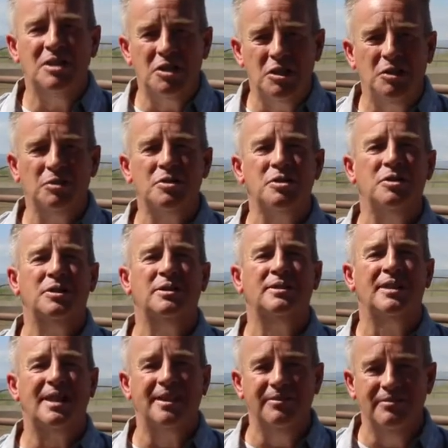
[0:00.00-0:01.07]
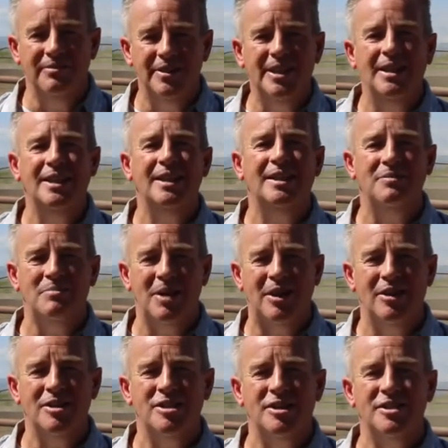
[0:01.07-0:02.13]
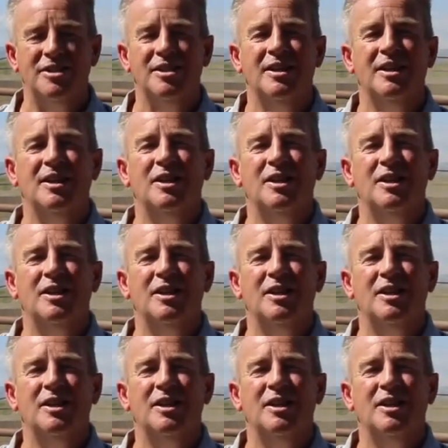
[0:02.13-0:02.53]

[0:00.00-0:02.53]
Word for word: cultural, convenient marriages